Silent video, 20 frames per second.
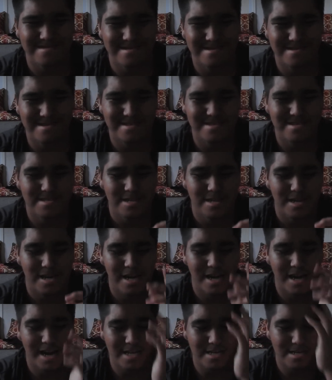like
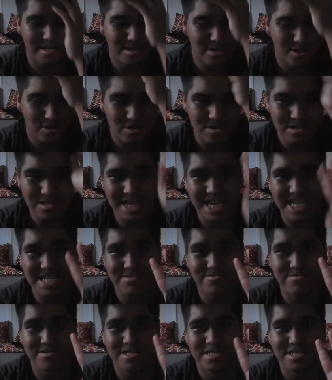has two
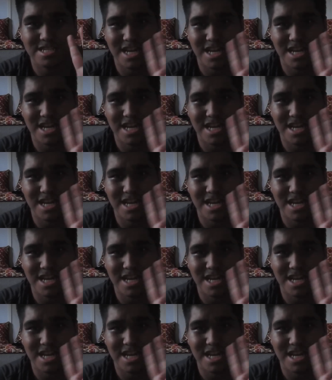language.